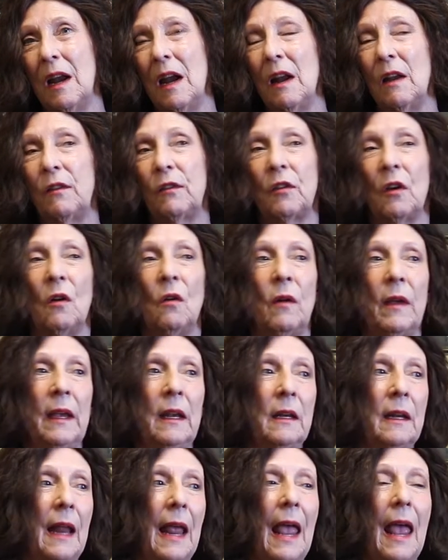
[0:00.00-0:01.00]
So
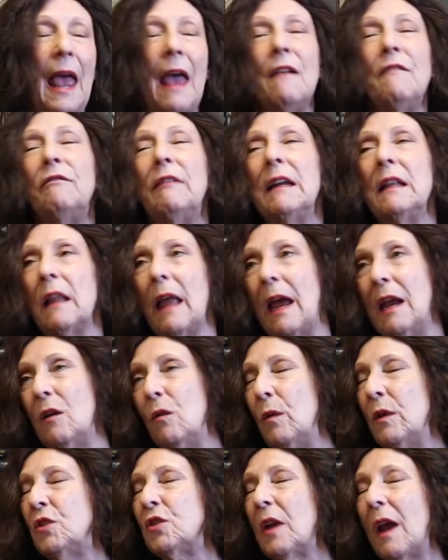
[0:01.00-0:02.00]
in every
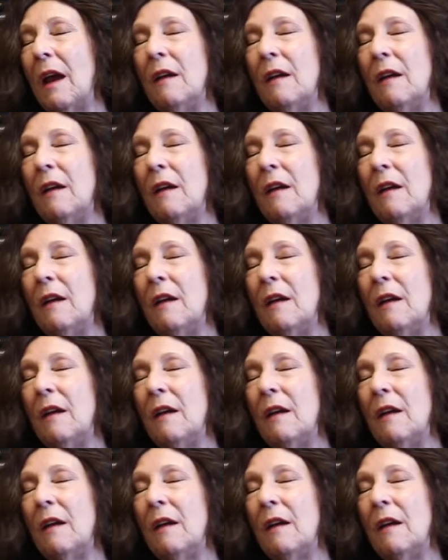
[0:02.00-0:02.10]
language,